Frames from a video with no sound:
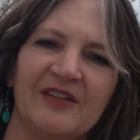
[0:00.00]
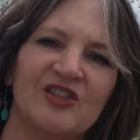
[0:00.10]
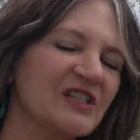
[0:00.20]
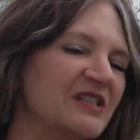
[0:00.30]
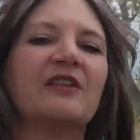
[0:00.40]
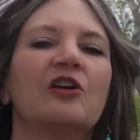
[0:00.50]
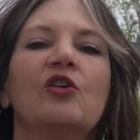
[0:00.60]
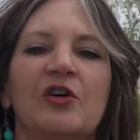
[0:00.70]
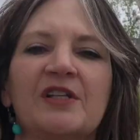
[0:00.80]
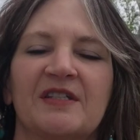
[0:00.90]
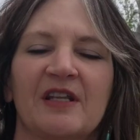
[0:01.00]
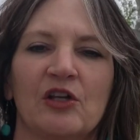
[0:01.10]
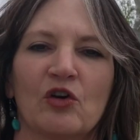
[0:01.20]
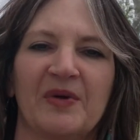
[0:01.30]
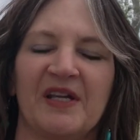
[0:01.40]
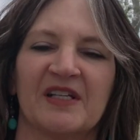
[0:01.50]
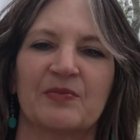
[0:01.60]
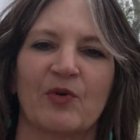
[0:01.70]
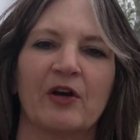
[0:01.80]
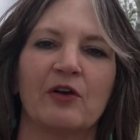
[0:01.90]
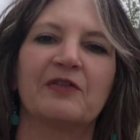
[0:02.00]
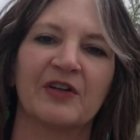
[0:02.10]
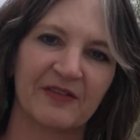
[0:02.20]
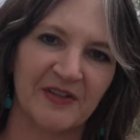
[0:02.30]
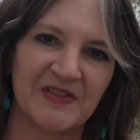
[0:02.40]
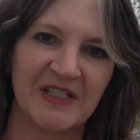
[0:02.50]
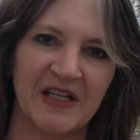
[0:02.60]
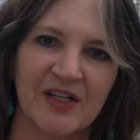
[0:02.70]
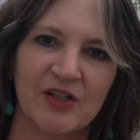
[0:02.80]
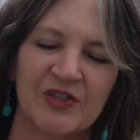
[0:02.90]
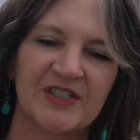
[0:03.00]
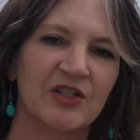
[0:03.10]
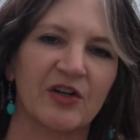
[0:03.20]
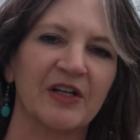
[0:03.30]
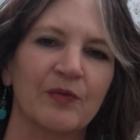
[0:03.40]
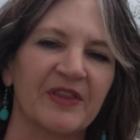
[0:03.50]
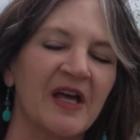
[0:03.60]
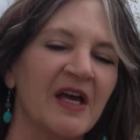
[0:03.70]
just the goods that Europeans brought over in the 1500s, starting with